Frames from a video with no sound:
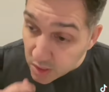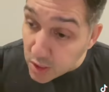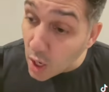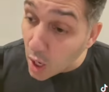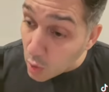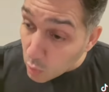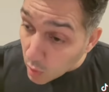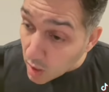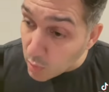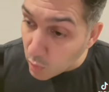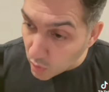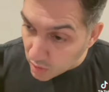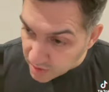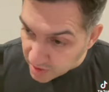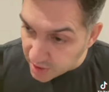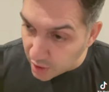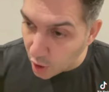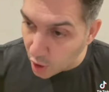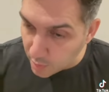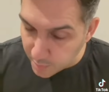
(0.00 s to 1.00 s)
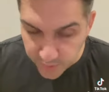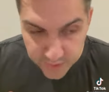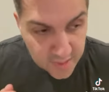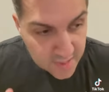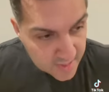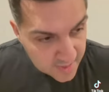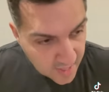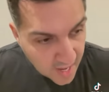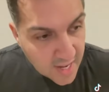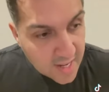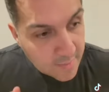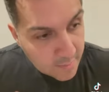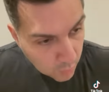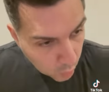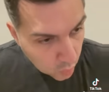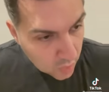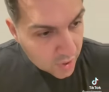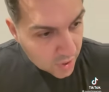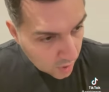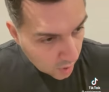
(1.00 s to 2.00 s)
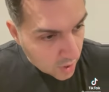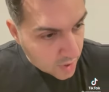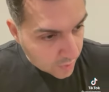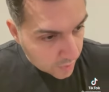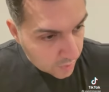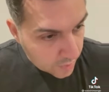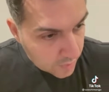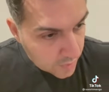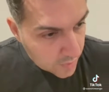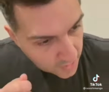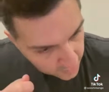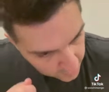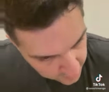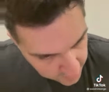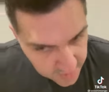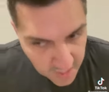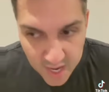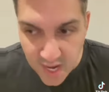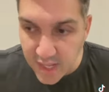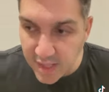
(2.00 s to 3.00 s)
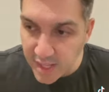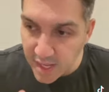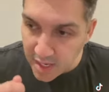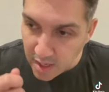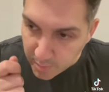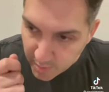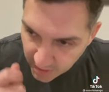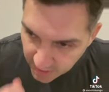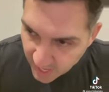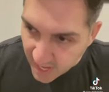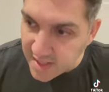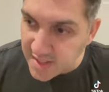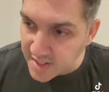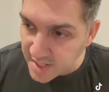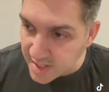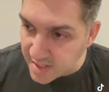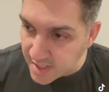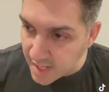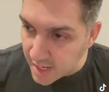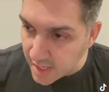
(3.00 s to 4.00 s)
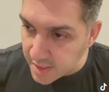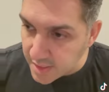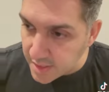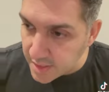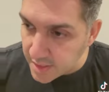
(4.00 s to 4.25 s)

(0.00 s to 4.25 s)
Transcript: No one wants to open the state more than I do. In saying that, I'm going to add 6 days.